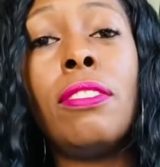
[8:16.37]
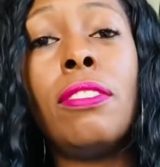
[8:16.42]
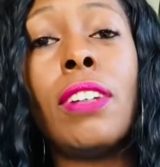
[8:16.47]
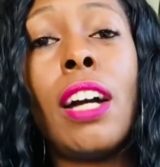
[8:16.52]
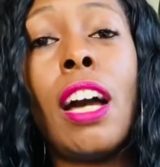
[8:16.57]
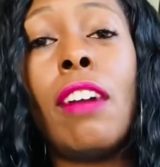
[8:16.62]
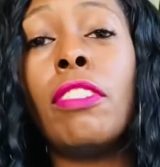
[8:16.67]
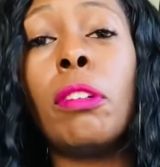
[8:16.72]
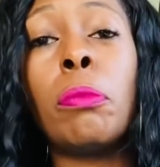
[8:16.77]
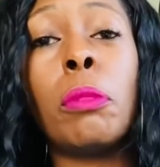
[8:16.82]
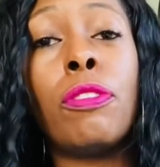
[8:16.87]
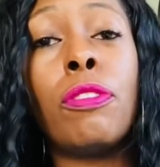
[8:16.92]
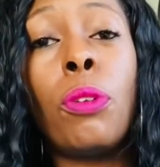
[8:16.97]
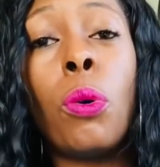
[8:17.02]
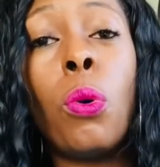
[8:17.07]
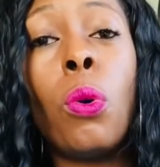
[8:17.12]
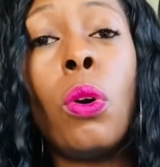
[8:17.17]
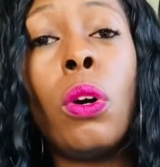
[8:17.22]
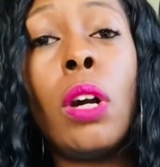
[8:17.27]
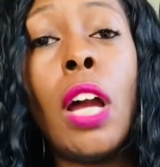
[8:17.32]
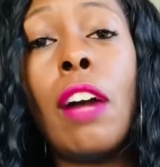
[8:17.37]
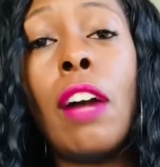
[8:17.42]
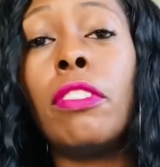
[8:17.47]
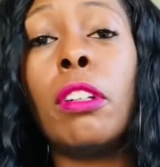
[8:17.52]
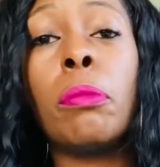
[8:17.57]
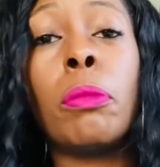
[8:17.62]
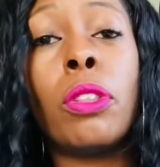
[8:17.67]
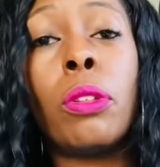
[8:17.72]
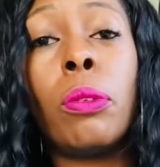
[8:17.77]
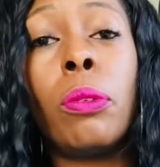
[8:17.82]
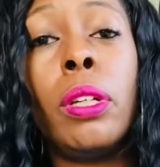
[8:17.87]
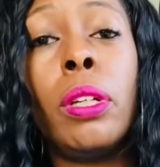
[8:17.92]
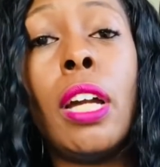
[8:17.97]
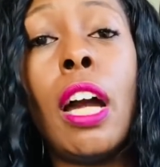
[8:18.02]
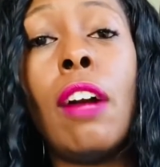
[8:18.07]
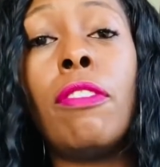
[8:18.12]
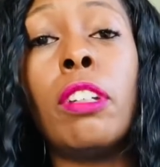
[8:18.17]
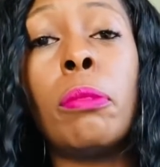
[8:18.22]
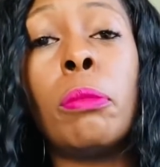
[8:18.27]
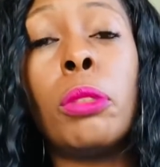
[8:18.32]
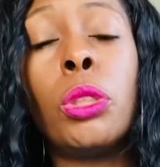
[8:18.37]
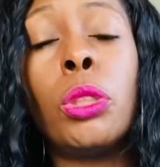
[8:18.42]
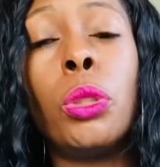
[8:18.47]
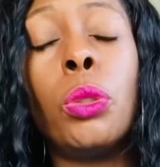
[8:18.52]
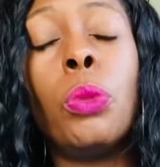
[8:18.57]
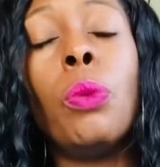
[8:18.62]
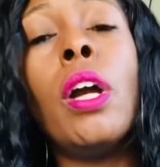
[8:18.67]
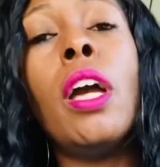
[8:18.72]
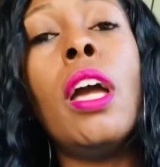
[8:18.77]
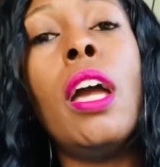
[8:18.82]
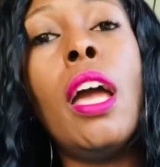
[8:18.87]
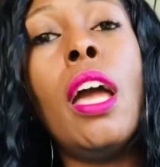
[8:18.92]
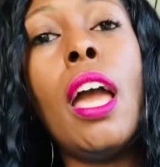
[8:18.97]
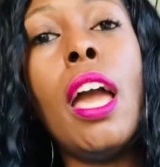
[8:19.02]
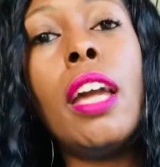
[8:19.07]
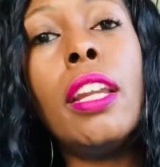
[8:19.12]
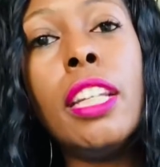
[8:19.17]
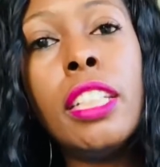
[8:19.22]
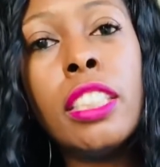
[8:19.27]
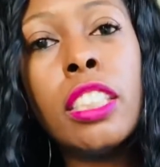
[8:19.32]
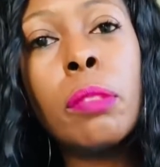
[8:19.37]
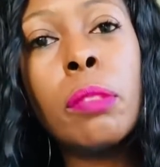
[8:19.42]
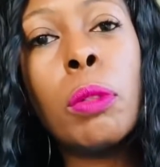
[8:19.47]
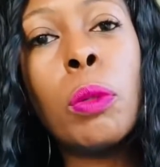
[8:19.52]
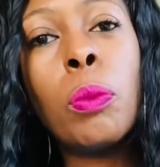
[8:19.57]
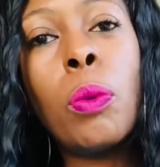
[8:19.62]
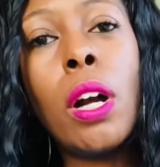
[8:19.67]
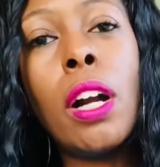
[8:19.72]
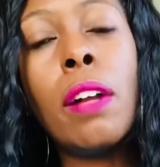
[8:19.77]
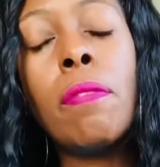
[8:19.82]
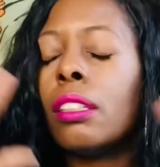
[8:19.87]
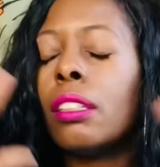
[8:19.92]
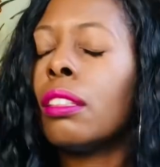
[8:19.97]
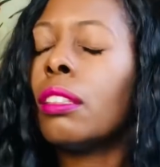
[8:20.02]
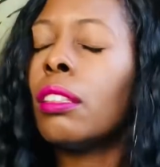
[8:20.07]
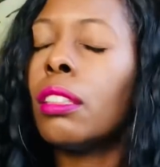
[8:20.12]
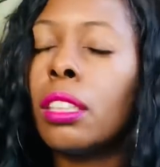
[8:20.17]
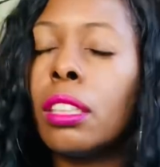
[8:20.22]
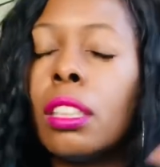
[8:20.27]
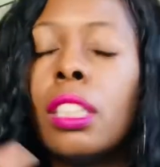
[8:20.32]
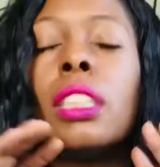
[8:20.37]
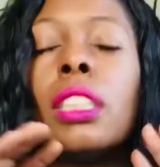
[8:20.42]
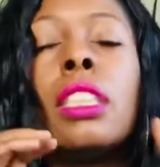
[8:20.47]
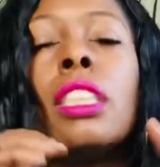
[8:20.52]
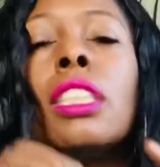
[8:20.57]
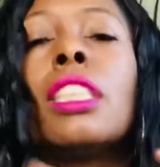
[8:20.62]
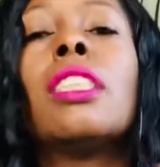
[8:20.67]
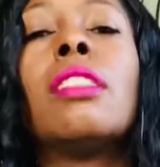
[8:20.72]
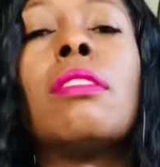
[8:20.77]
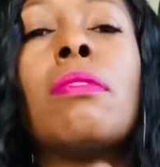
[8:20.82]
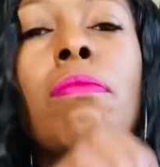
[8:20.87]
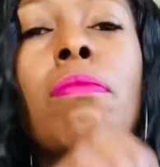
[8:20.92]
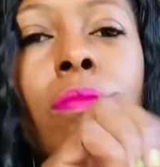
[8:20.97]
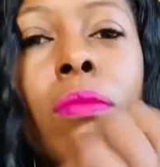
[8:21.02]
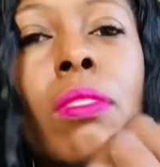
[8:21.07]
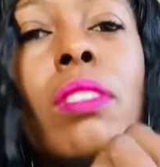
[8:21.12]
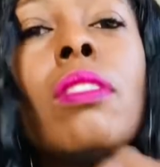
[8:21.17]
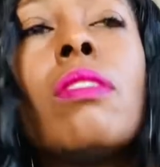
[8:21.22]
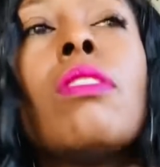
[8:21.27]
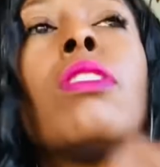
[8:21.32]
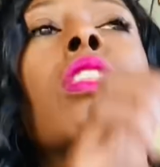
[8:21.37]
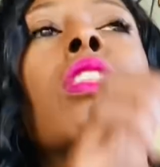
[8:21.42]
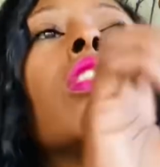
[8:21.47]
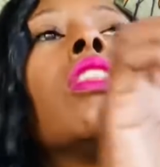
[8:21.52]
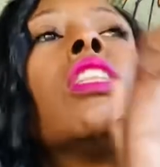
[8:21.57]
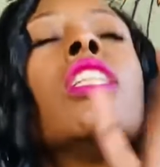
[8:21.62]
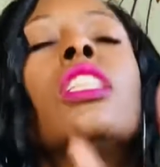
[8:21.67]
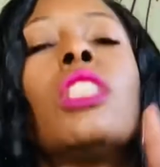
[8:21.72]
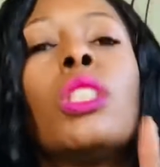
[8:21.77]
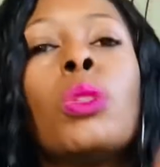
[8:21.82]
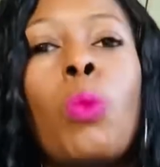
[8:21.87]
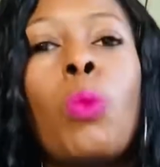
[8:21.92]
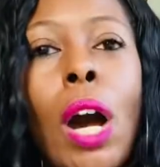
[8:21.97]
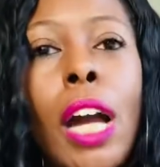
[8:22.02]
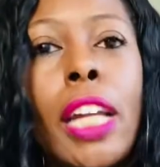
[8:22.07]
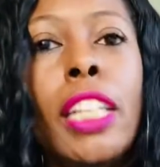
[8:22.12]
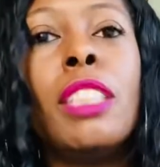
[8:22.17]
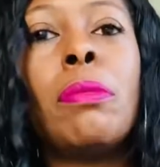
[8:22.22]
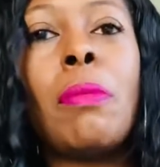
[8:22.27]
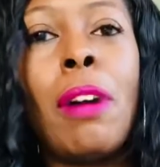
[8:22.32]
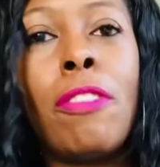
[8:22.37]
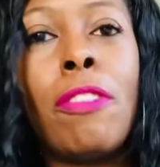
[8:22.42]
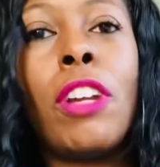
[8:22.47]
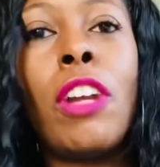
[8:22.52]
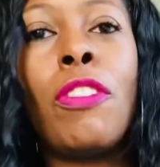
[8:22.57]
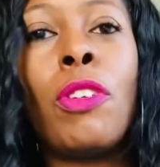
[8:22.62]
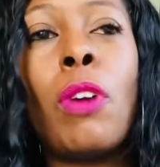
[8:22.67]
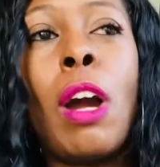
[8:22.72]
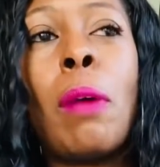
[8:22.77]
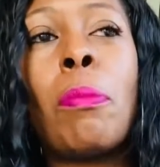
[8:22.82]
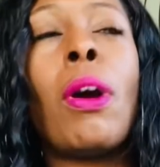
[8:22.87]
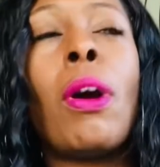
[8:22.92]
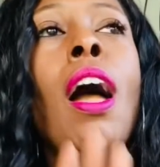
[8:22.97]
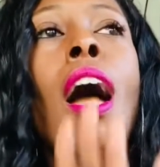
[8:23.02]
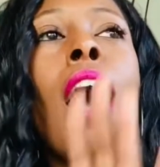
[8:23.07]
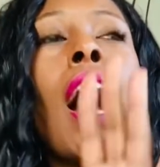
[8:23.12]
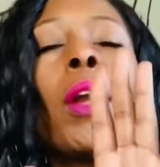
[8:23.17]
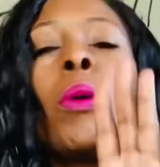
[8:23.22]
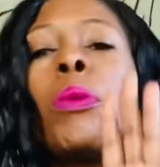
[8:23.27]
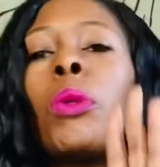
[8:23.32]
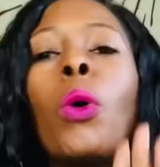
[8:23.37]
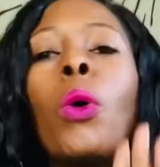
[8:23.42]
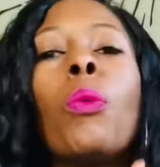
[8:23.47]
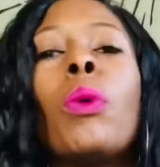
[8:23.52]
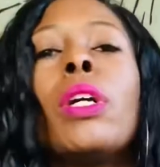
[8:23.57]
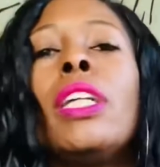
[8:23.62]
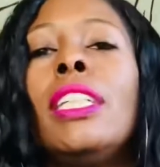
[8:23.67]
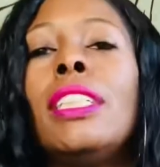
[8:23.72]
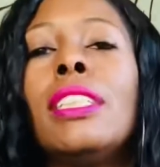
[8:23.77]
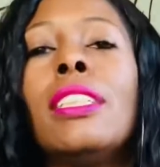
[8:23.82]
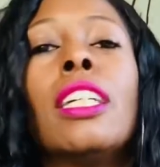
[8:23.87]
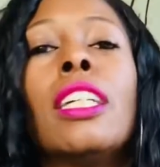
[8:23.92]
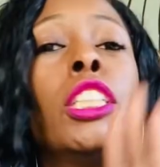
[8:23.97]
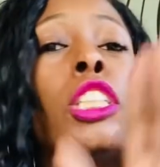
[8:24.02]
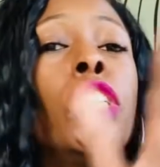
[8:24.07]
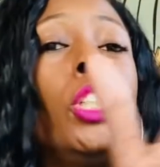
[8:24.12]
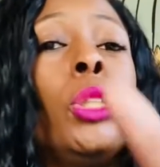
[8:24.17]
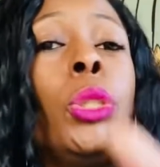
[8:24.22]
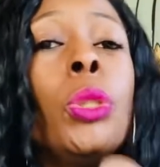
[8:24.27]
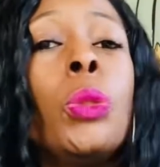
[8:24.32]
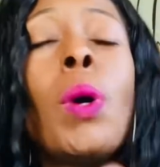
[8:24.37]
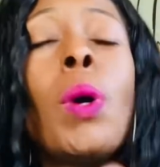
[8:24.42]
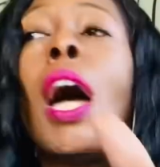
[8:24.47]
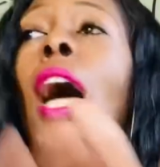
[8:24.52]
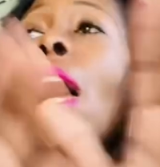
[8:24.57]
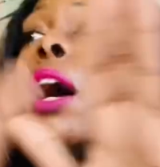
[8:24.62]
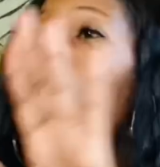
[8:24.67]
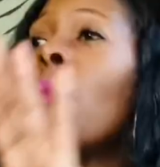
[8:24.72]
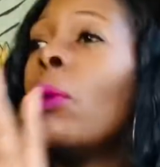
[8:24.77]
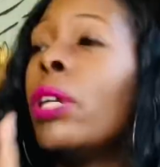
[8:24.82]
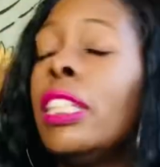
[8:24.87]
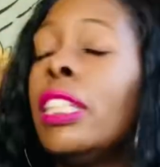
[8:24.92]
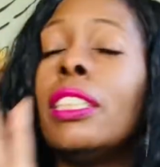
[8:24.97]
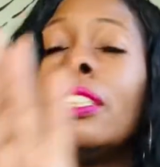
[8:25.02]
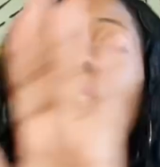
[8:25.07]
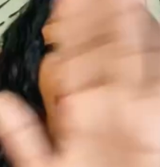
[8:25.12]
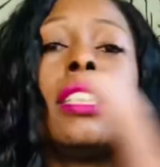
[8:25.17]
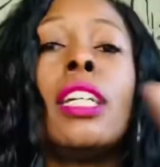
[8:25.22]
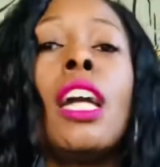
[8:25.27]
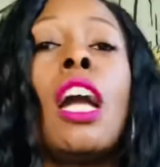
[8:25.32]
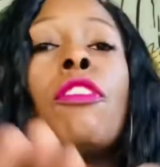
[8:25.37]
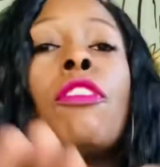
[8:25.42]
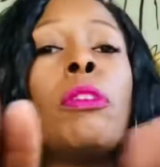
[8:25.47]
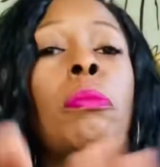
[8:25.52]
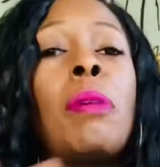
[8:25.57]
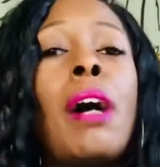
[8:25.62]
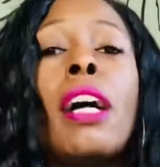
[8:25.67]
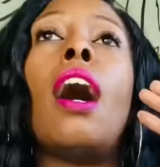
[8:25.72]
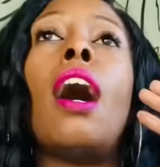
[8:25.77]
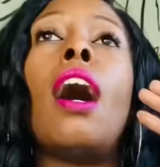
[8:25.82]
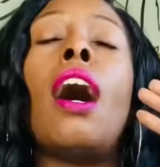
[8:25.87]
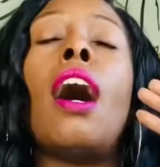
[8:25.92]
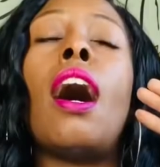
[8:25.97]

I have number 4. I have number 3. I have number 2. And he's number 1. This is why he's my favorite rapper. I don't know what he's done to you, what he's done to everybody.